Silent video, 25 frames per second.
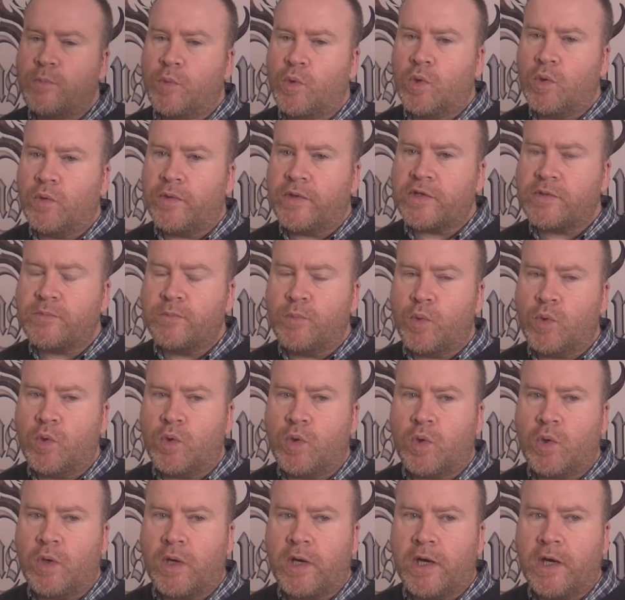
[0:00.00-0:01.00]
more.
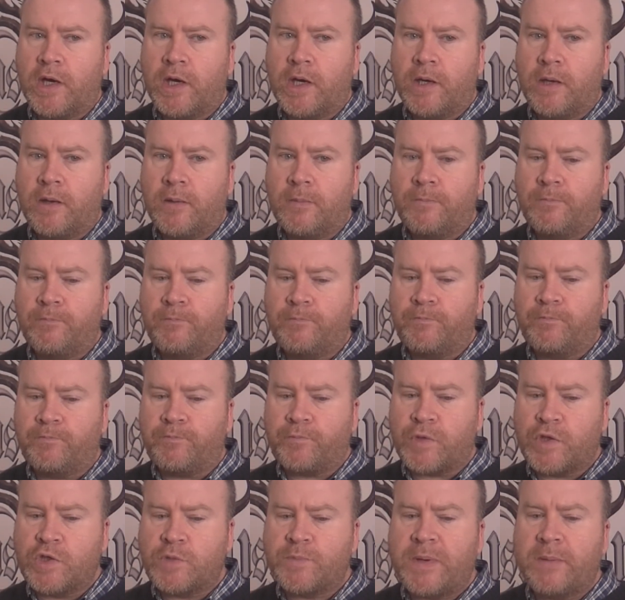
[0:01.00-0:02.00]

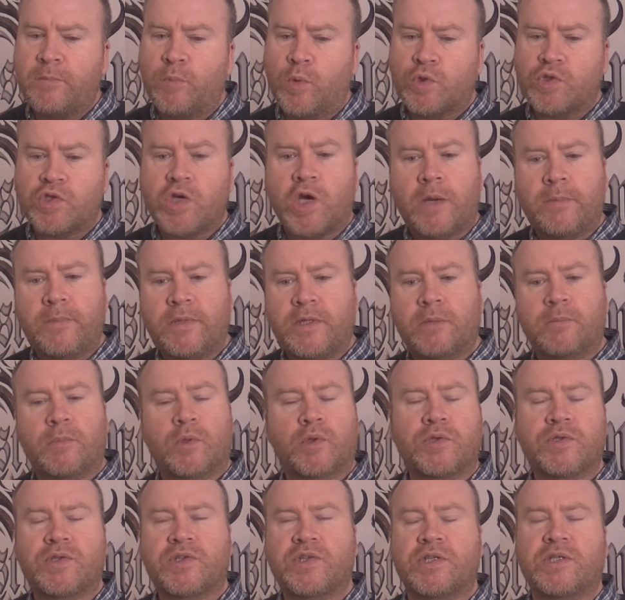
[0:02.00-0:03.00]
You spend more time in the
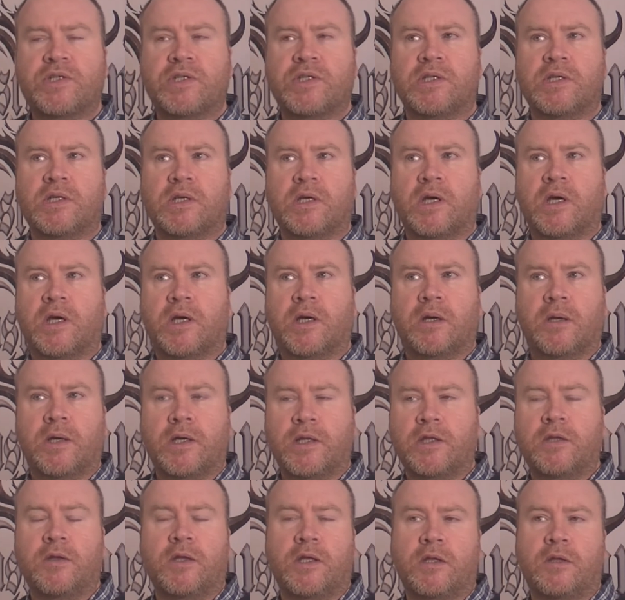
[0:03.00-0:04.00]
modern city
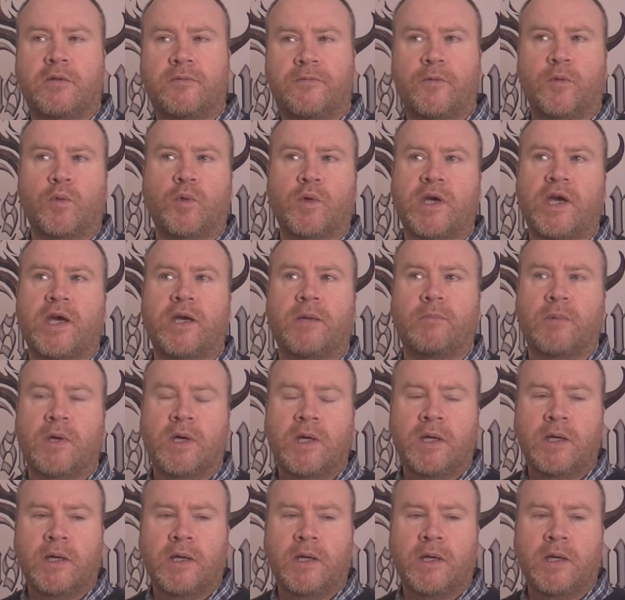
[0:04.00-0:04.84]
in the full game,